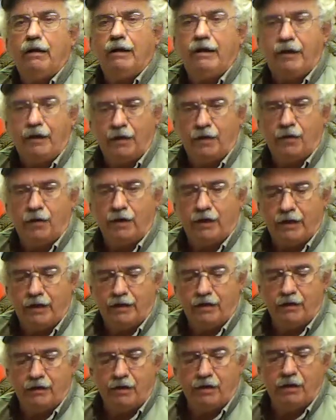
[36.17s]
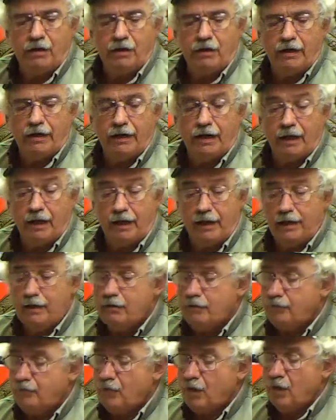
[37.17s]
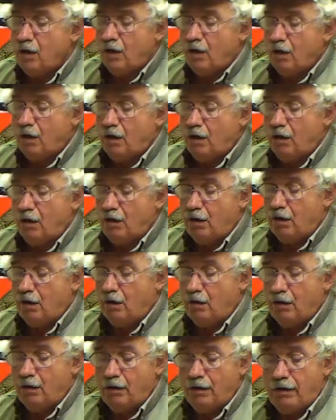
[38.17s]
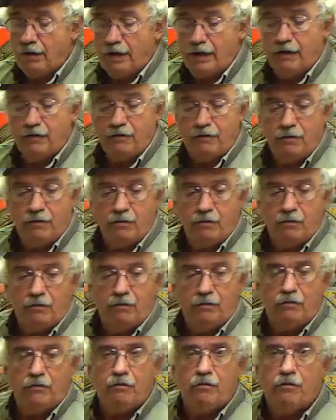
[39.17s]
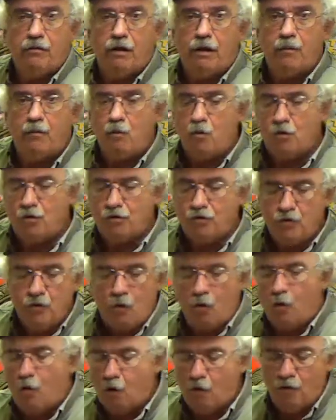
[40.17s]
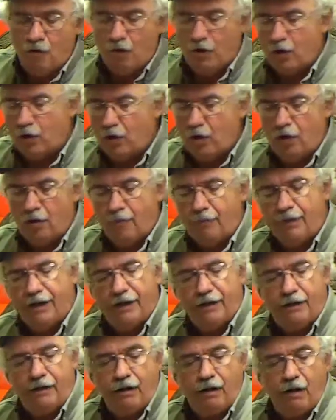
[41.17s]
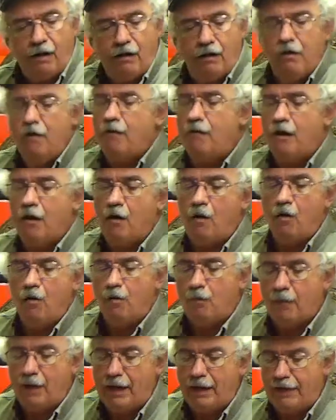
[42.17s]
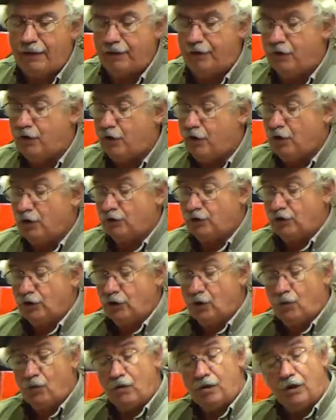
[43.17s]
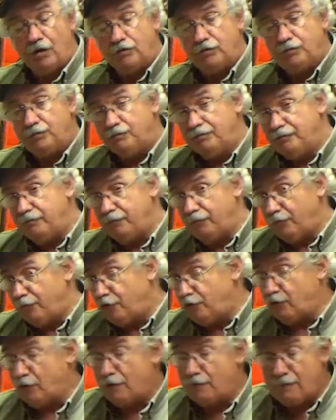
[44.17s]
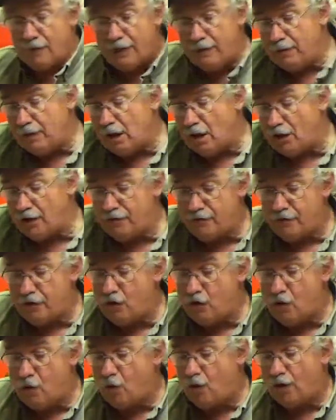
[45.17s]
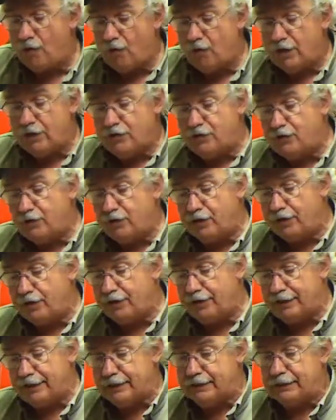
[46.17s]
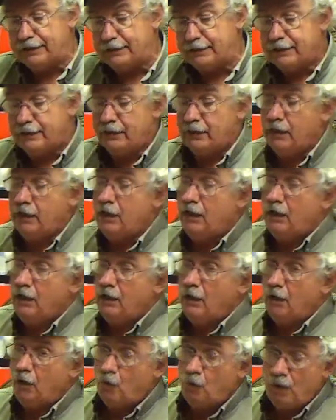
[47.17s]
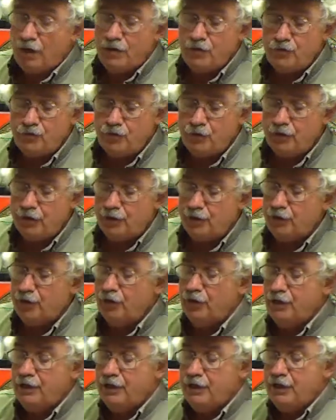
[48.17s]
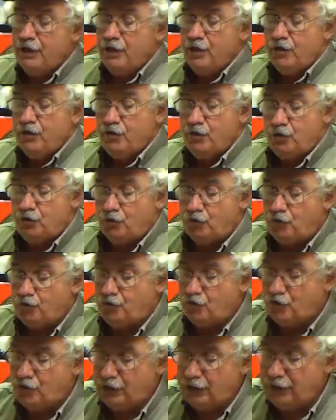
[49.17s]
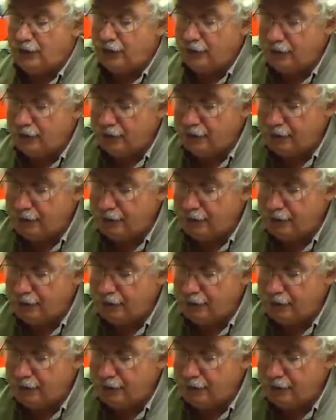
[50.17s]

here in Atlanta, and I'm going to go over a little bit all about it. So, because some may not even know what a race runner is. A race runner, you sit